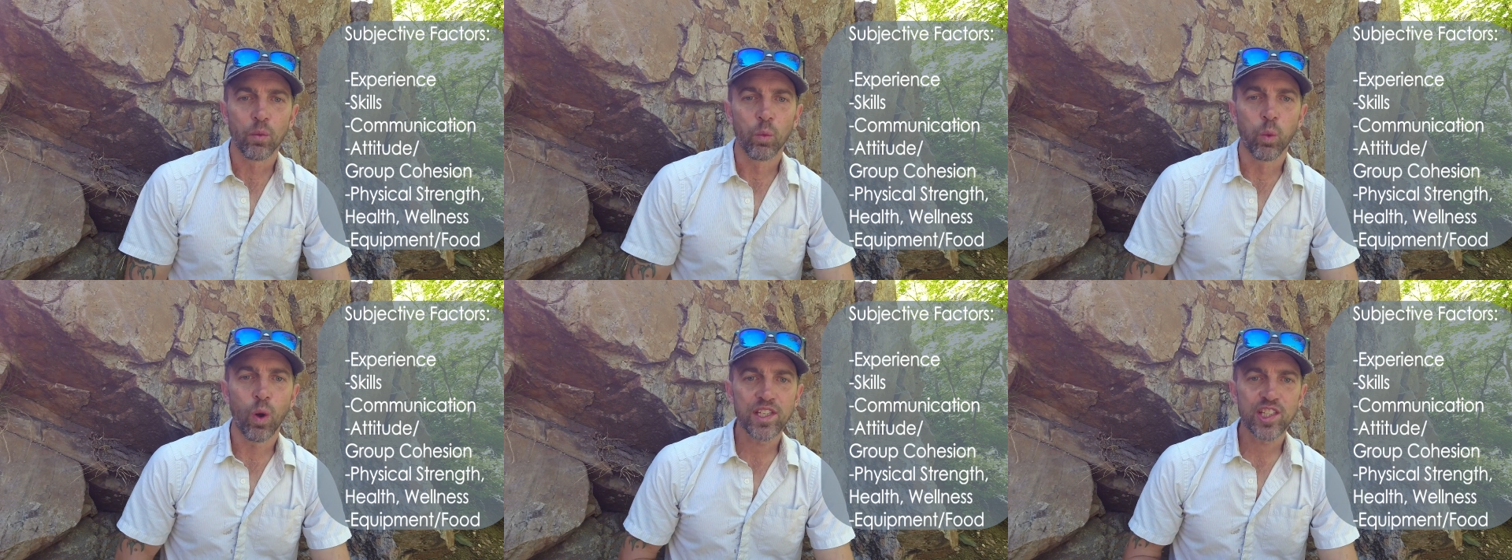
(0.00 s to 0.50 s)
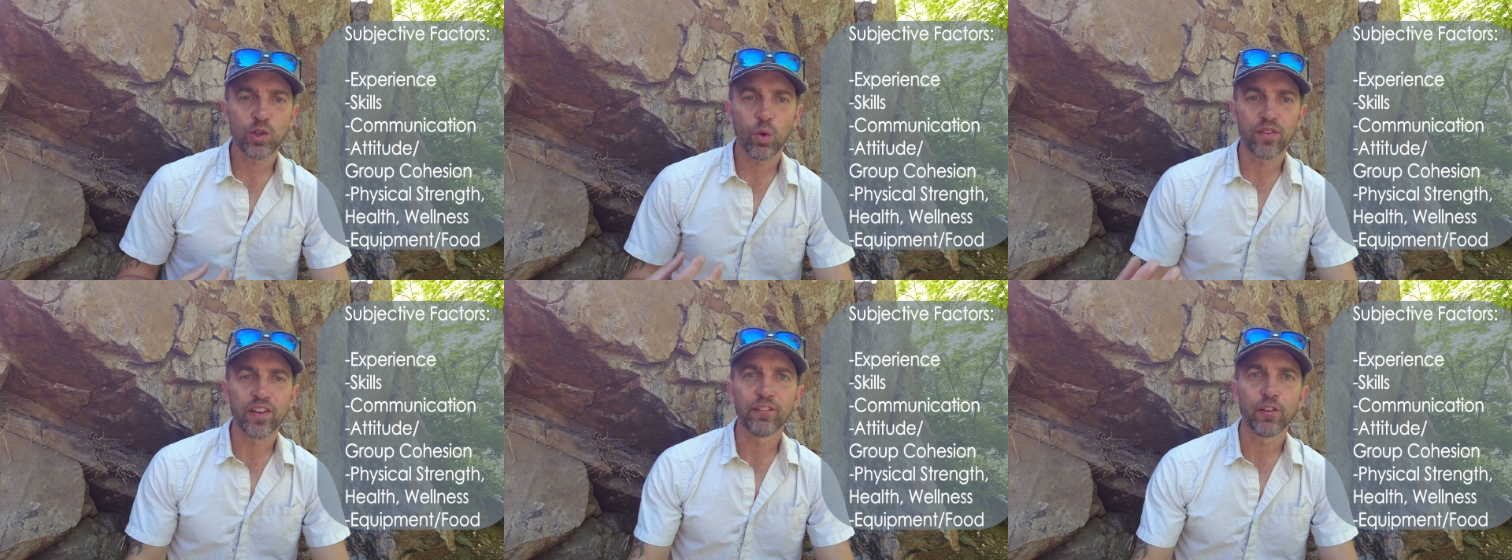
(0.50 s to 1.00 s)
What sort
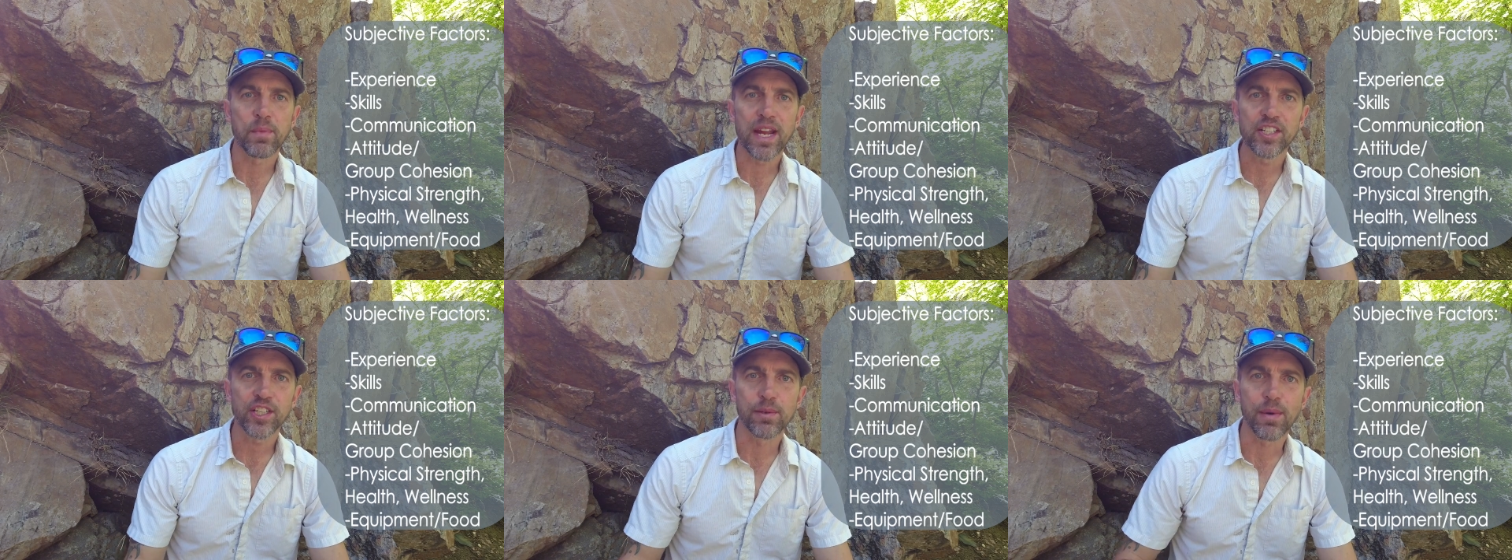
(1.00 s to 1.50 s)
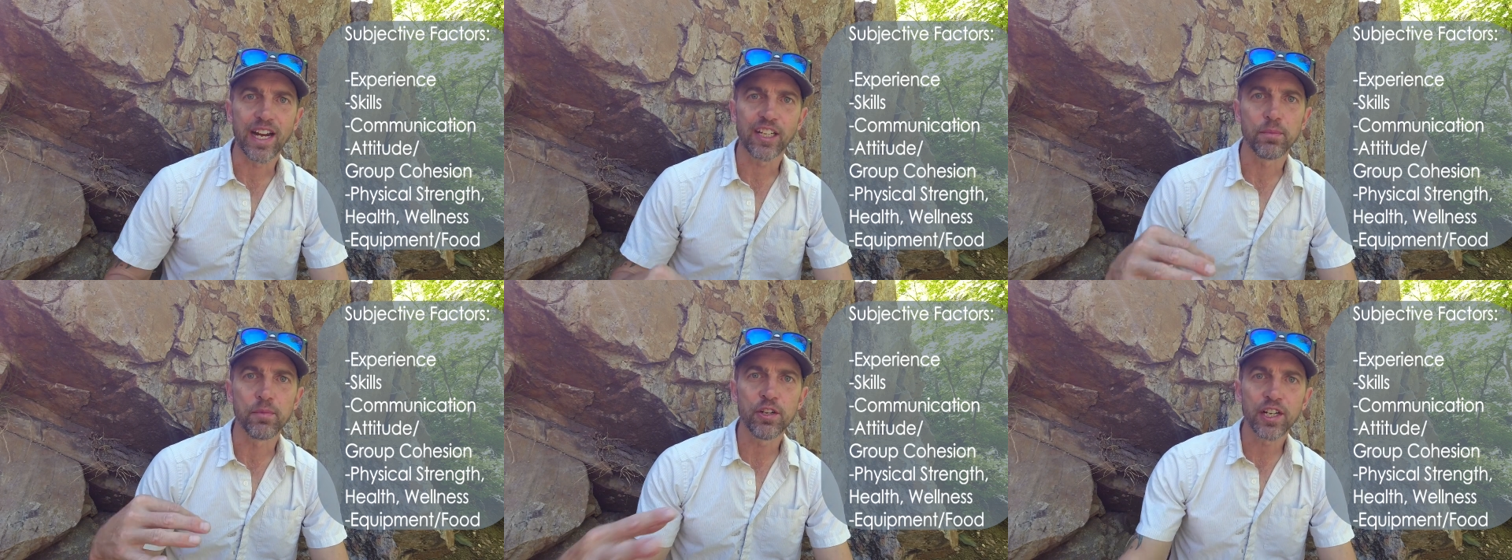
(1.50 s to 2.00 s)
of information am I
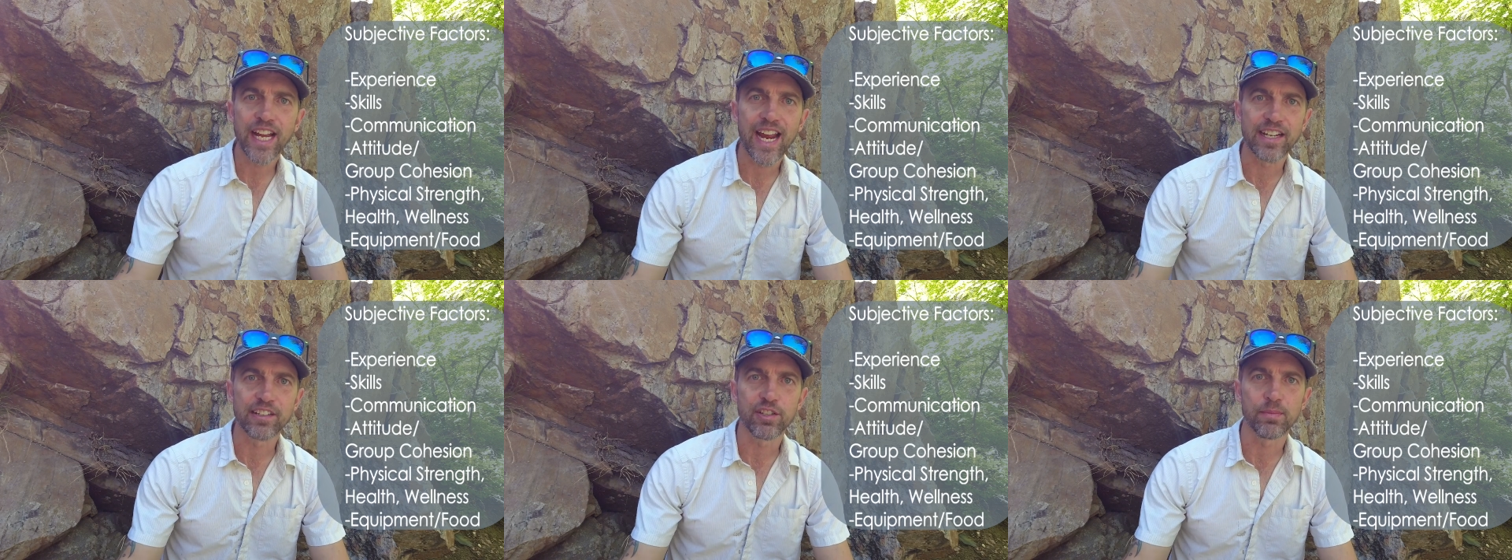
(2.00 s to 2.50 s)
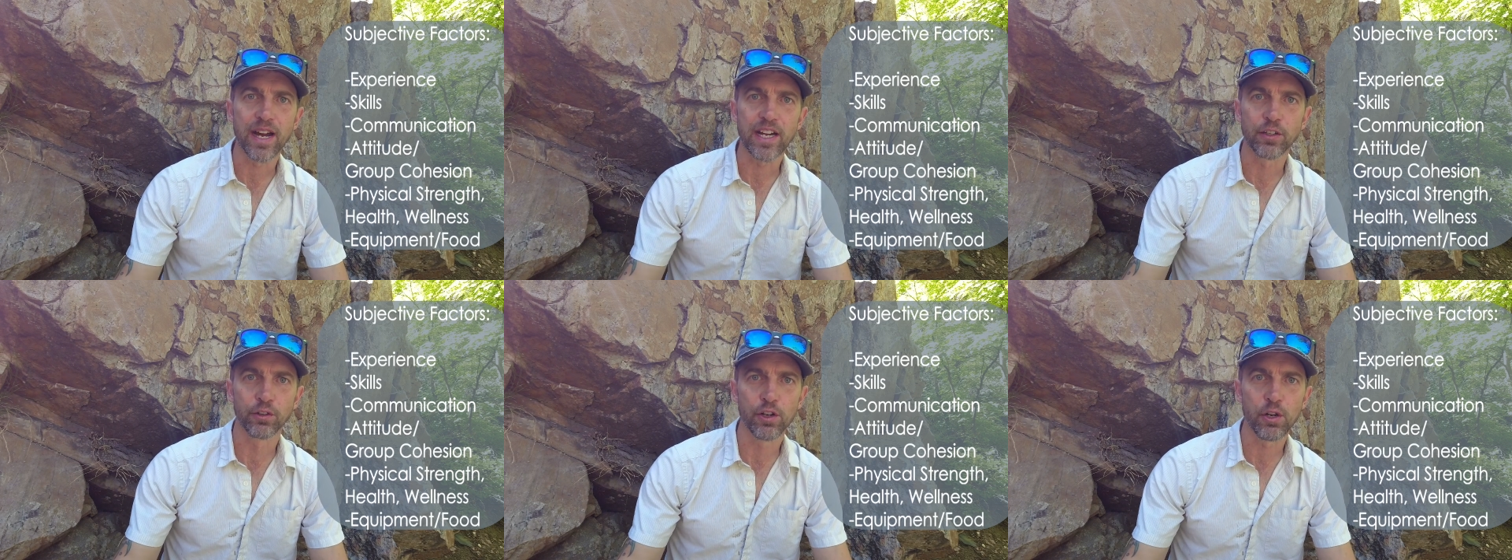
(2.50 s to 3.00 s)
communicating to my
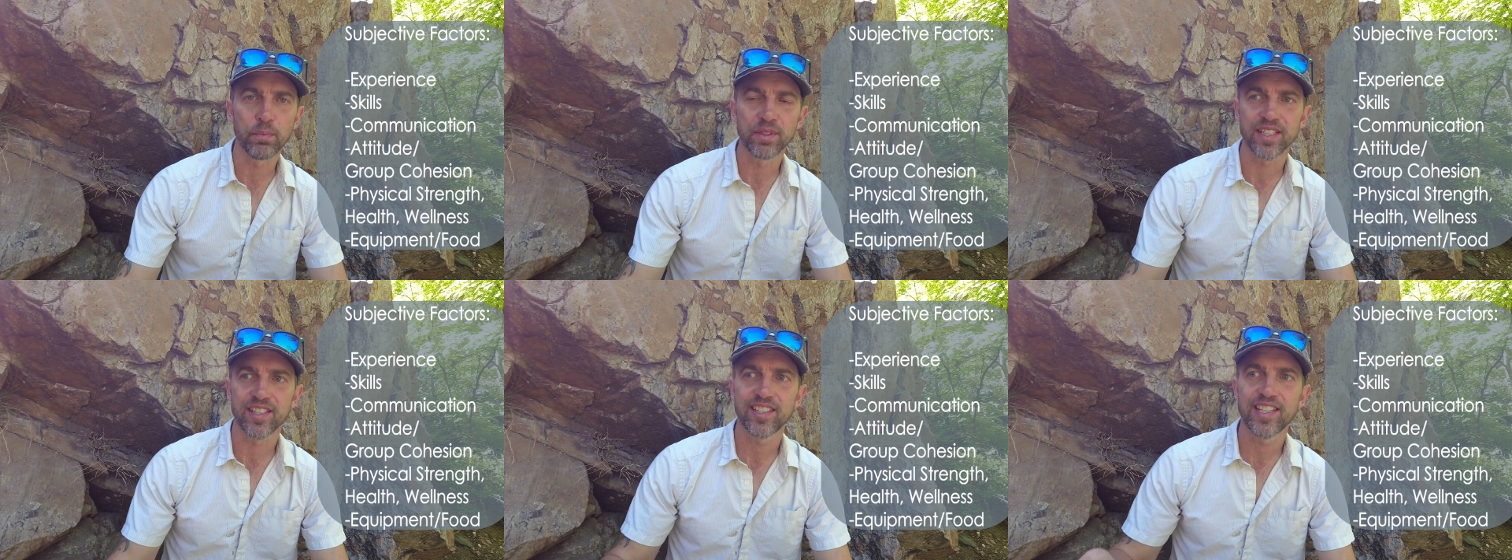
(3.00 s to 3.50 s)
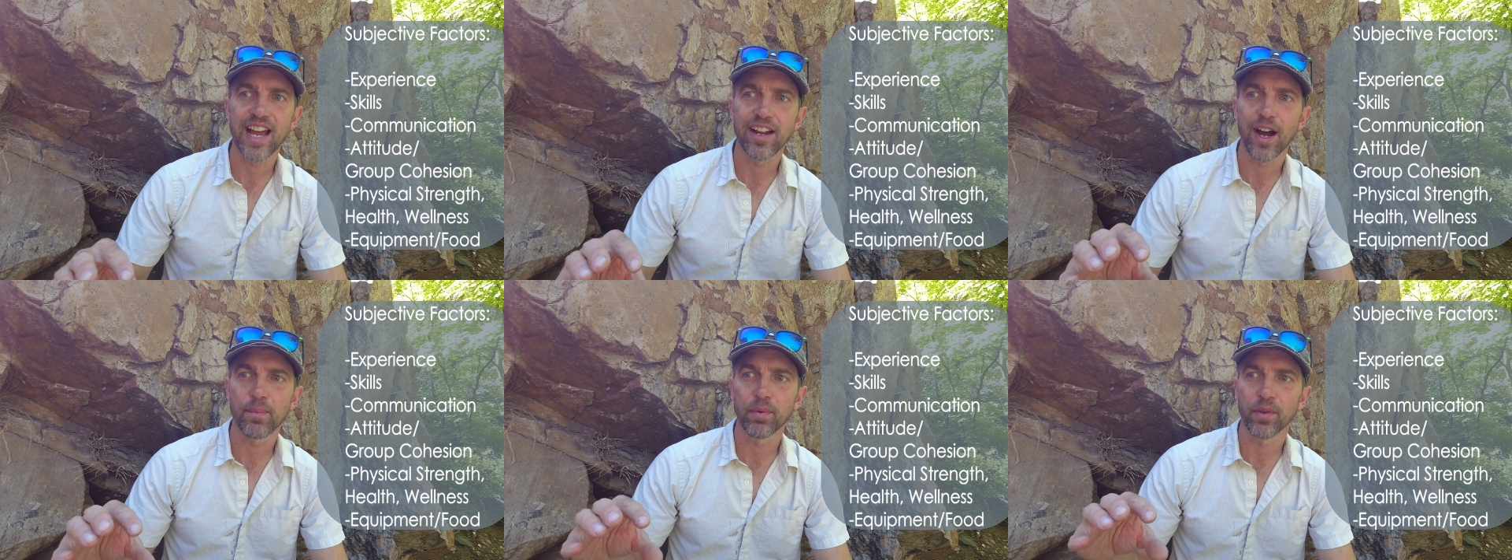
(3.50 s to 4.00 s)
group to set up